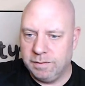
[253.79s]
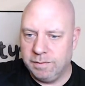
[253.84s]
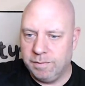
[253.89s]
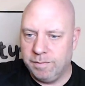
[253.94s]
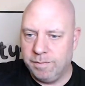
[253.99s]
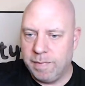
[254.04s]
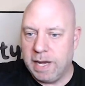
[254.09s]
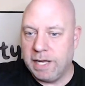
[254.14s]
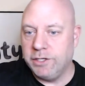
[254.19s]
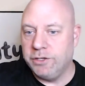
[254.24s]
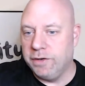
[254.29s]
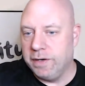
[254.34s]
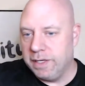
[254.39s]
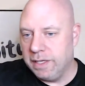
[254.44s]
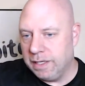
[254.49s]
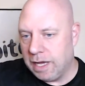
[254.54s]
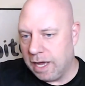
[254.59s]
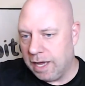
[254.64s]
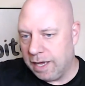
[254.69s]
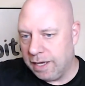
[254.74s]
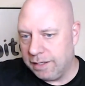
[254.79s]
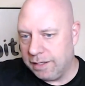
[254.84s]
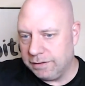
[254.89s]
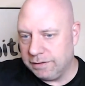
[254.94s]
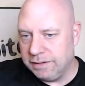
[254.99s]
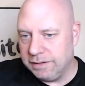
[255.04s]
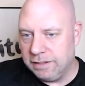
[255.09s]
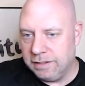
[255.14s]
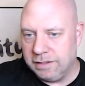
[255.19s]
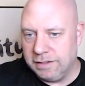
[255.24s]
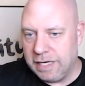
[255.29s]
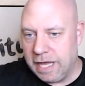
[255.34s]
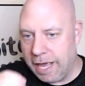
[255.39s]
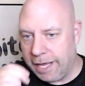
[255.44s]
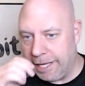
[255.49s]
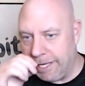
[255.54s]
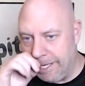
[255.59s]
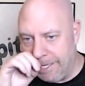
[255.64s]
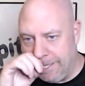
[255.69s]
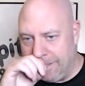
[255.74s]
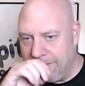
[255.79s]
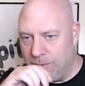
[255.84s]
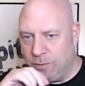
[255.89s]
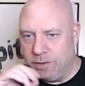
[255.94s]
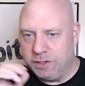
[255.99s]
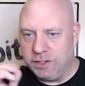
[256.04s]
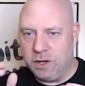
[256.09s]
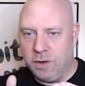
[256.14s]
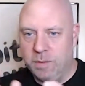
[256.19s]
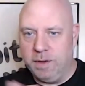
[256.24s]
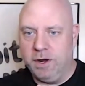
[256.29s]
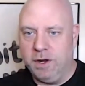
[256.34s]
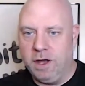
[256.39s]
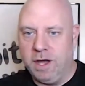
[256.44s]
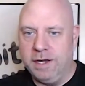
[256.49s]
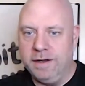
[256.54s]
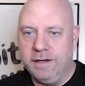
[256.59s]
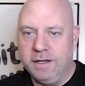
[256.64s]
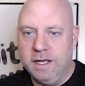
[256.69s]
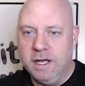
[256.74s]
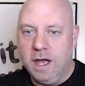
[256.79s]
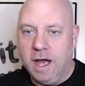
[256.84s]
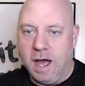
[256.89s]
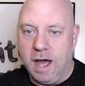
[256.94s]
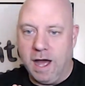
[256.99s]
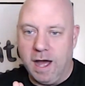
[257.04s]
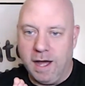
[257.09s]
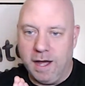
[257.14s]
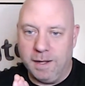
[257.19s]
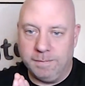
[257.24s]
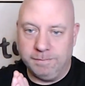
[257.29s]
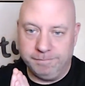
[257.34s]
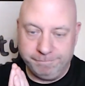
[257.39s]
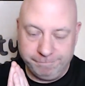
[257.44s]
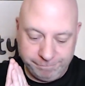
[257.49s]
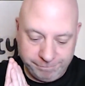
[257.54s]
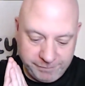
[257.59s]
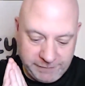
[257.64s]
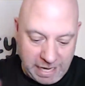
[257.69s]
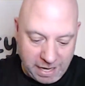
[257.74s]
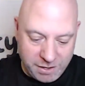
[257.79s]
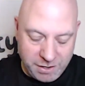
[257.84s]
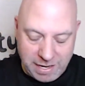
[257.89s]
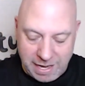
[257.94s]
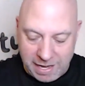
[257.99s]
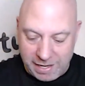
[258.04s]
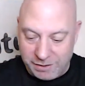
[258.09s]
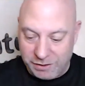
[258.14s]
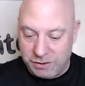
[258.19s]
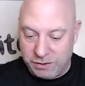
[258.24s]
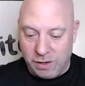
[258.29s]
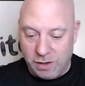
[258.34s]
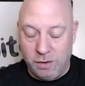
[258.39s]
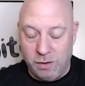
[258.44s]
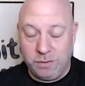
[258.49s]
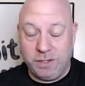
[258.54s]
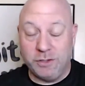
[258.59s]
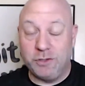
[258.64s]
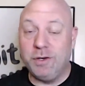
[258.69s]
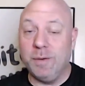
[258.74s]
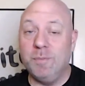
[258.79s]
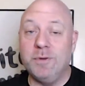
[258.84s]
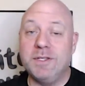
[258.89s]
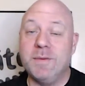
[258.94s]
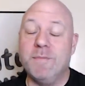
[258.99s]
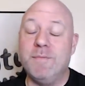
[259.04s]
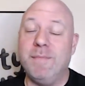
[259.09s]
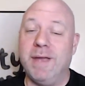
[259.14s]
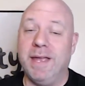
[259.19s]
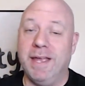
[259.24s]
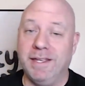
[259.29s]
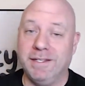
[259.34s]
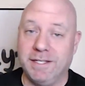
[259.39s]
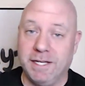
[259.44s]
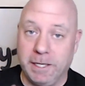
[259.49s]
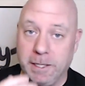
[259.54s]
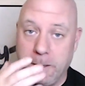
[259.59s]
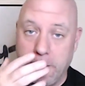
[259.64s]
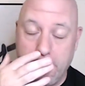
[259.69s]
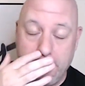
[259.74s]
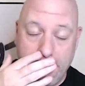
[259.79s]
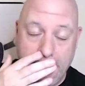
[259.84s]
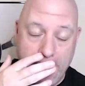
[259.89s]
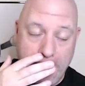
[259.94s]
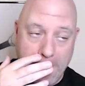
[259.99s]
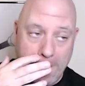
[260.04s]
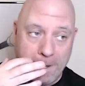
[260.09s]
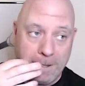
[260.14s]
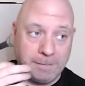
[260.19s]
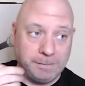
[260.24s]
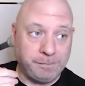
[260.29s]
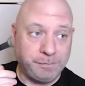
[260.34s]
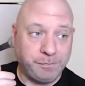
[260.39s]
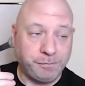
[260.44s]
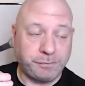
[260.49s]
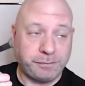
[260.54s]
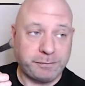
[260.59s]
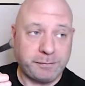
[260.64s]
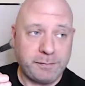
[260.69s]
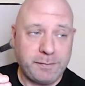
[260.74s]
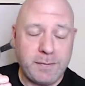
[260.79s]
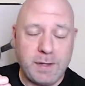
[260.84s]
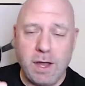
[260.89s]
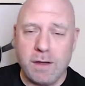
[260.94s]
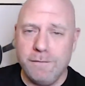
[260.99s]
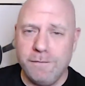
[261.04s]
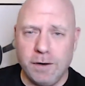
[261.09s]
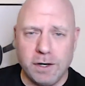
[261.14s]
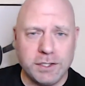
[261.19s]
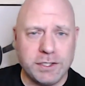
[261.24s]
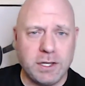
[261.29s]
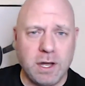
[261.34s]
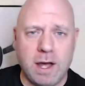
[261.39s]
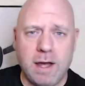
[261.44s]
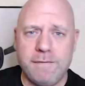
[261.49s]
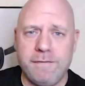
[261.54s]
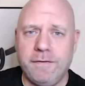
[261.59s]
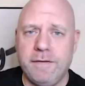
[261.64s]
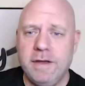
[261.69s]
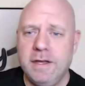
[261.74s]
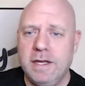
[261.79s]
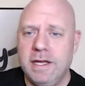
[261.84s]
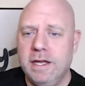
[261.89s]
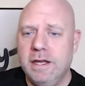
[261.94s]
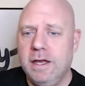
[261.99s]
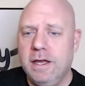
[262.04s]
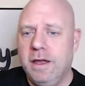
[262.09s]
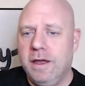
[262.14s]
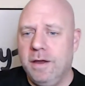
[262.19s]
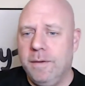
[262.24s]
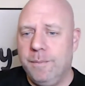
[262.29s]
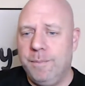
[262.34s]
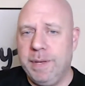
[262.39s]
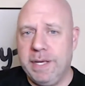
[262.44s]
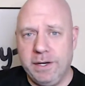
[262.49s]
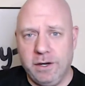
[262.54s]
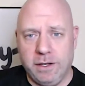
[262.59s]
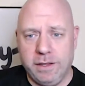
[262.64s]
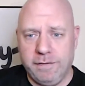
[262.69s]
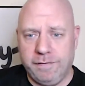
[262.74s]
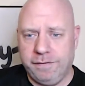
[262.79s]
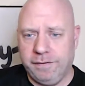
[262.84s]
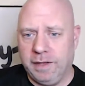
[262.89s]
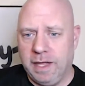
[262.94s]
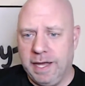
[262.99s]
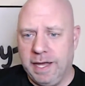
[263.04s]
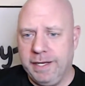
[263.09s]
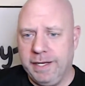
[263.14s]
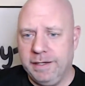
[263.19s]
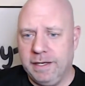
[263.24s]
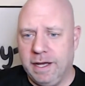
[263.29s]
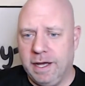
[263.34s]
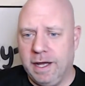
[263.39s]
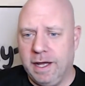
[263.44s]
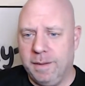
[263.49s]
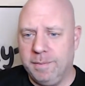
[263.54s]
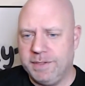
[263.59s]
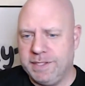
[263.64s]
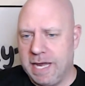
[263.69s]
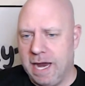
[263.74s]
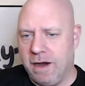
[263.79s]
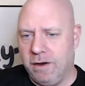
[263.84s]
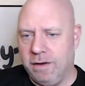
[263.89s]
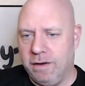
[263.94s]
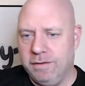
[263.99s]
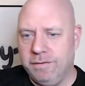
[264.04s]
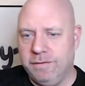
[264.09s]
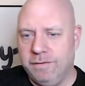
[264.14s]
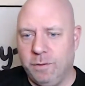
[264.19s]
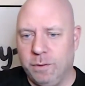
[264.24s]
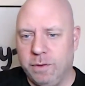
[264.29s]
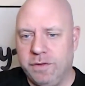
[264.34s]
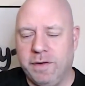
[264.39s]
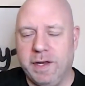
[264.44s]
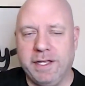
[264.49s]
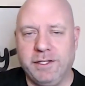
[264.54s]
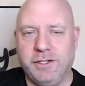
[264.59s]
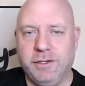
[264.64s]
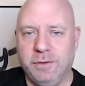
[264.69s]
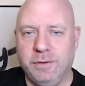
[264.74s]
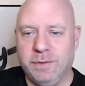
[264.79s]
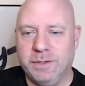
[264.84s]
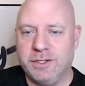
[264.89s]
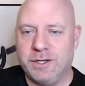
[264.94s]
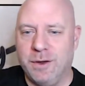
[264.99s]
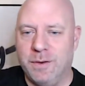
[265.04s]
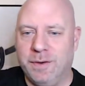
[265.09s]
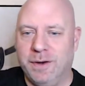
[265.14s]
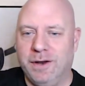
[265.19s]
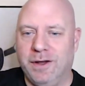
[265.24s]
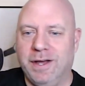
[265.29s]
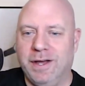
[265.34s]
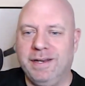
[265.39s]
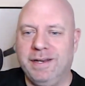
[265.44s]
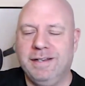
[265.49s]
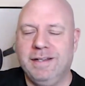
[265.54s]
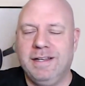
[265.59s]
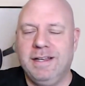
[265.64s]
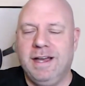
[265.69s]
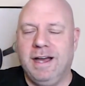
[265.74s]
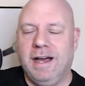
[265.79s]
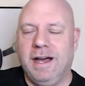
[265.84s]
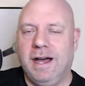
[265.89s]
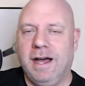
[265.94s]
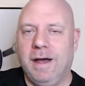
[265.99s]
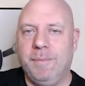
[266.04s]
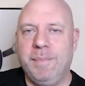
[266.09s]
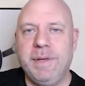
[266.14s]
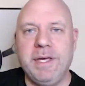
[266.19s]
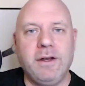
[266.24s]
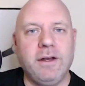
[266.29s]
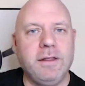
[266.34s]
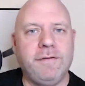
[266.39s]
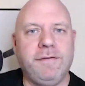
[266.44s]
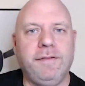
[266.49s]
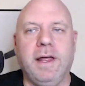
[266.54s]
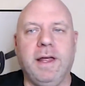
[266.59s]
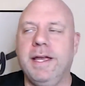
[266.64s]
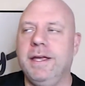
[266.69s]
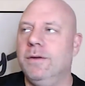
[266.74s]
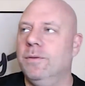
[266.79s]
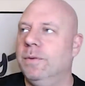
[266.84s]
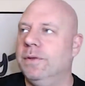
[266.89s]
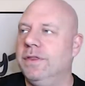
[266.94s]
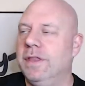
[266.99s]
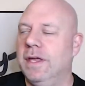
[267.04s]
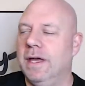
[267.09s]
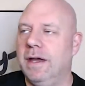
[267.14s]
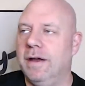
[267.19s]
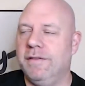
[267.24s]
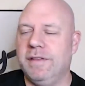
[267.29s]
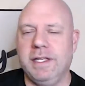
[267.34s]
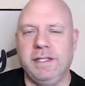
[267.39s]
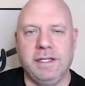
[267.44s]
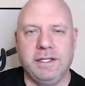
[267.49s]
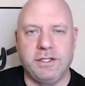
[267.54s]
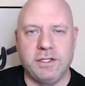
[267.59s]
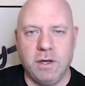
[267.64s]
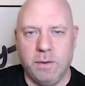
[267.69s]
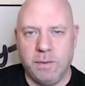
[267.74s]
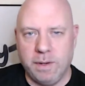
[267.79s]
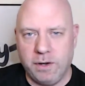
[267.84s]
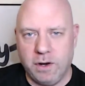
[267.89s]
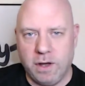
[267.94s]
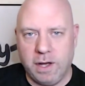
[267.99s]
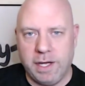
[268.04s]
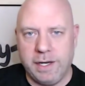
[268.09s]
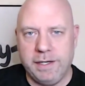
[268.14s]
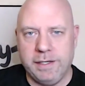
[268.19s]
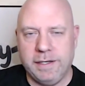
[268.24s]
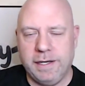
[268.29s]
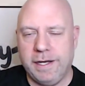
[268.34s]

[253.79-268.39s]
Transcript: Marjorie Nagy, what's going on? Yeah, you guys. So the trip was amazing. First off, being on the flight, Sarah 4382, what's going on? Being on the flight with everything that's going on,